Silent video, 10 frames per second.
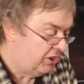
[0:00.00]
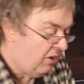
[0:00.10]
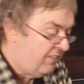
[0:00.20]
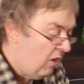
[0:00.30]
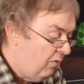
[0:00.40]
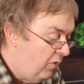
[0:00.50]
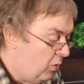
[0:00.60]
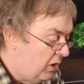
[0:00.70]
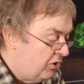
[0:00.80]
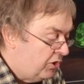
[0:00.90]
So I've got full
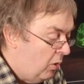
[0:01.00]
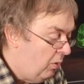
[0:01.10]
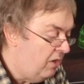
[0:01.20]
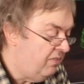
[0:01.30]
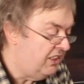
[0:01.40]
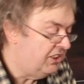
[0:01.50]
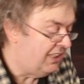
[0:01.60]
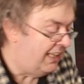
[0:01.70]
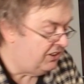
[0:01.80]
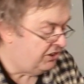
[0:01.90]
control over this
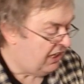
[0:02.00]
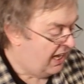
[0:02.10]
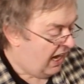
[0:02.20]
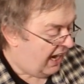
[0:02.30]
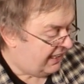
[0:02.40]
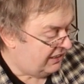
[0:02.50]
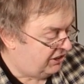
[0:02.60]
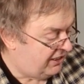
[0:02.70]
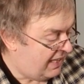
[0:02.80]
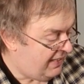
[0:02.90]
lens. I can
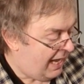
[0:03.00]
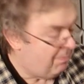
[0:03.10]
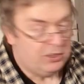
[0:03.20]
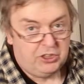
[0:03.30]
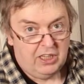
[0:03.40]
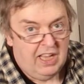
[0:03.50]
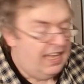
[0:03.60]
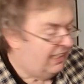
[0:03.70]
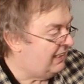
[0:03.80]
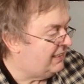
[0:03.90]
set the aperture.
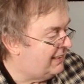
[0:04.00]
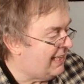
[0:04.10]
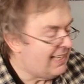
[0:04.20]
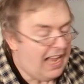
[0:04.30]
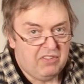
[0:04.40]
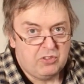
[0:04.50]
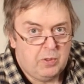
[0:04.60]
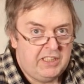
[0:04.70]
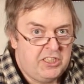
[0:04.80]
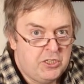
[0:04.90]
It's set at
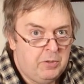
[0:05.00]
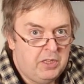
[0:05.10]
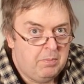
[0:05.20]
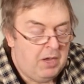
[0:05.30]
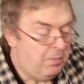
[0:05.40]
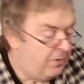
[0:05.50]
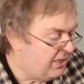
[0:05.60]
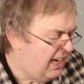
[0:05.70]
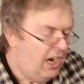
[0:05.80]
f22 at the moment.